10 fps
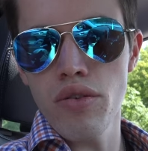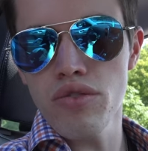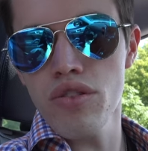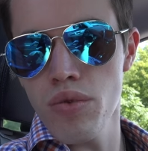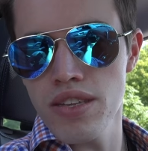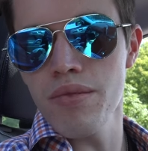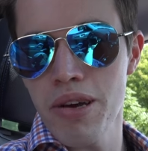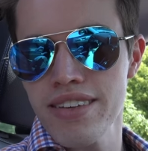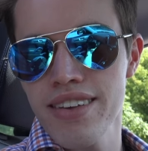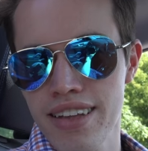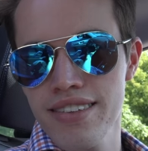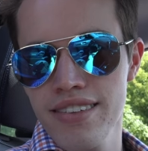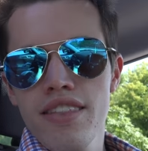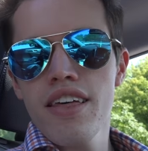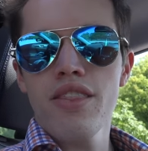those are the ones that make
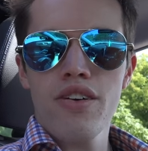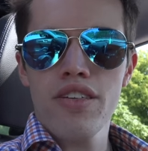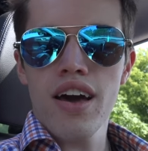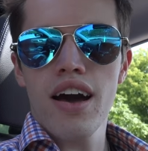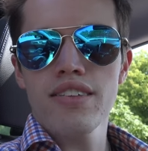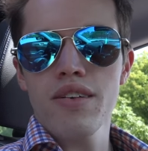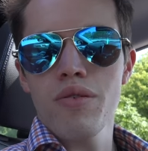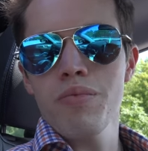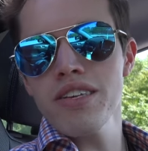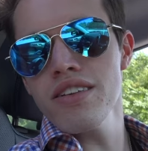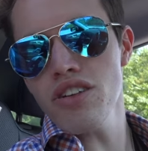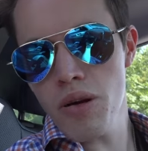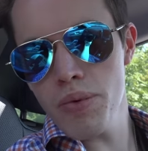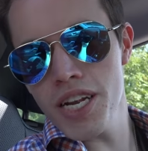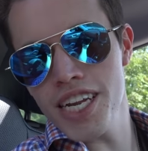sense. Then there are the kinds that we
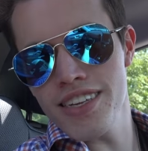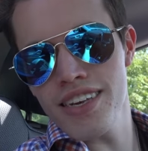misinterpreted as